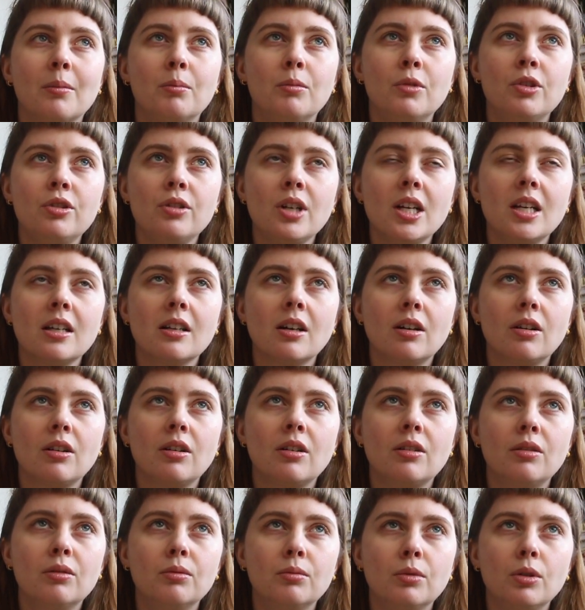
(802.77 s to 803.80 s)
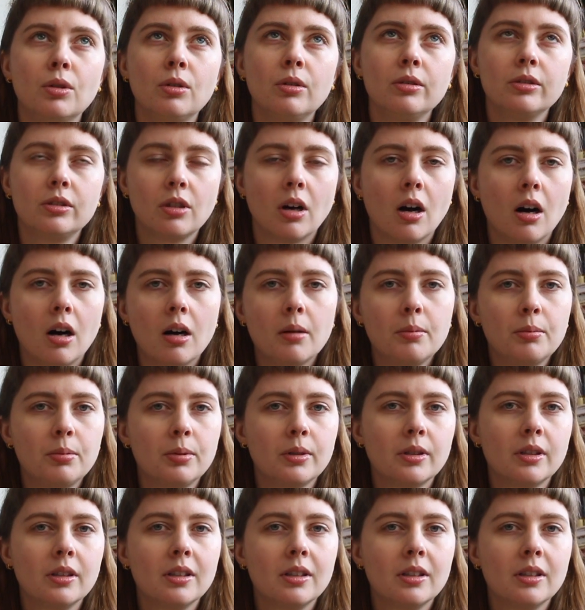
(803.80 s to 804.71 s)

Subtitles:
merino wool top